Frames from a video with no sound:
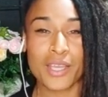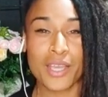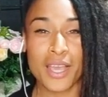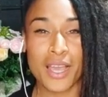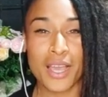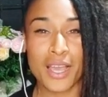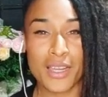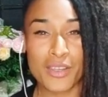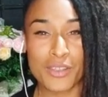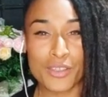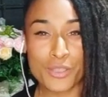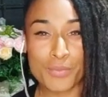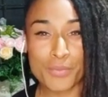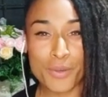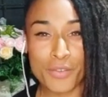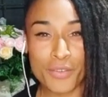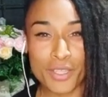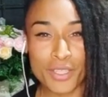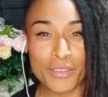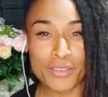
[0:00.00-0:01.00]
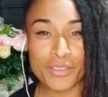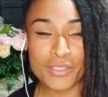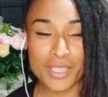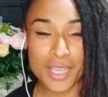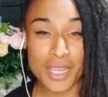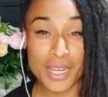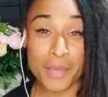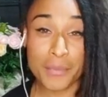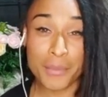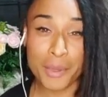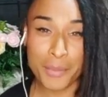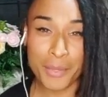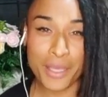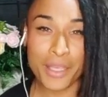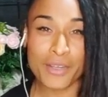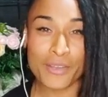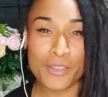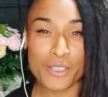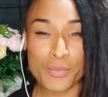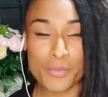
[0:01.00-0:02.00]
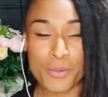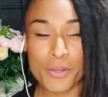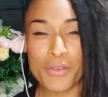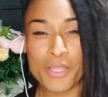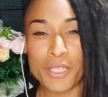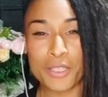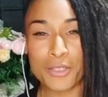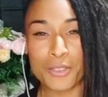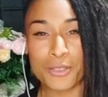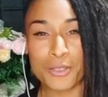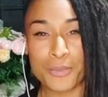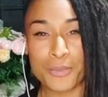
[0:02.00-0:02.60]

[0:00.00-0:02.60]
a los perritos y a la mamá de los perritos.